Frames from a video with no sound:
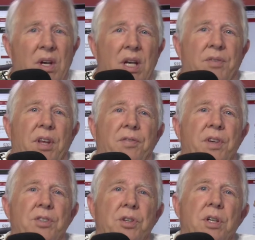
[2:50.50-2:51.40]
If they
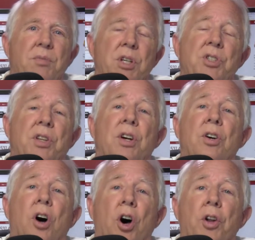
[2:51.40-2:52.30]
feature a commission,
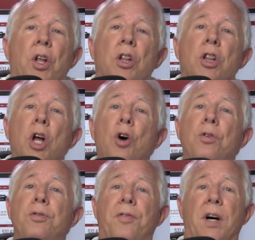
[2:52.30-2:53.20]
they're called
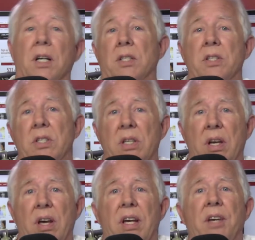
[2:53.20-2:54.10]
load funds.
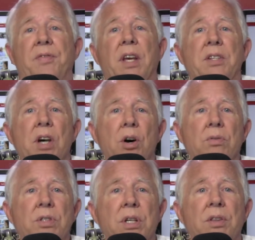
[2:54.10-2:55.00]
If they
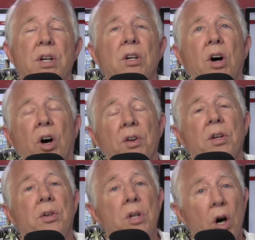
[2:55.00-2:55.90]
don't, they're
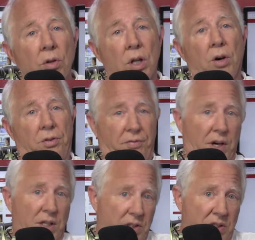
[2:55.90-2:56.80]
called no-load
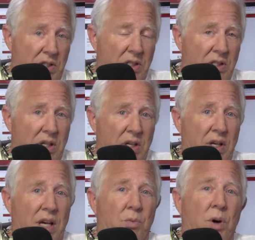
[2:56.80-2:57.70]
funds.
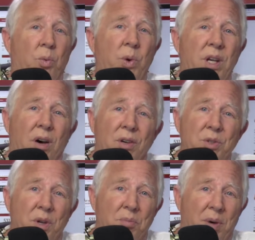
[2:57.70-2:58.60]
And what we
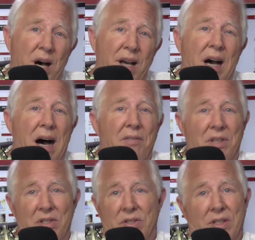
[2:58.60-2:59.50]
always want to buy,
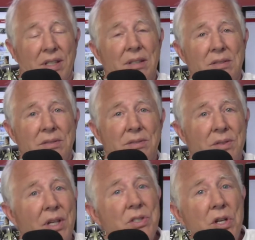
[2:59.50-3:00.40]
obviously,
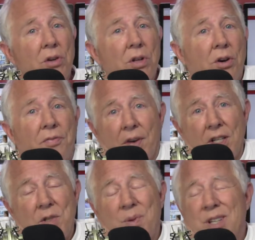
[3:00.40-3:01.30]
is no-load
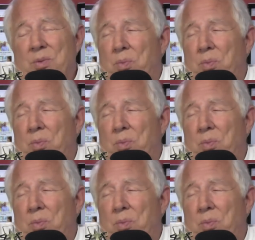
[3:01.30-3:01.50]
funds because